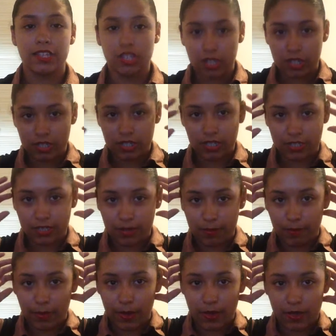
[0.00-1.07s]

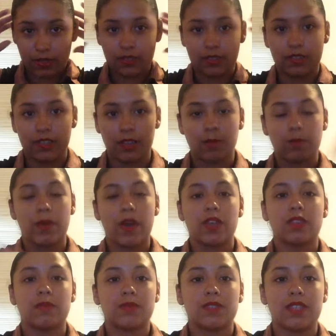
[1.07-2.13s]
JROTC bun like by
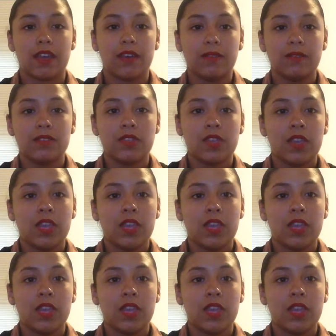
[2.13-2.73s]
themselves.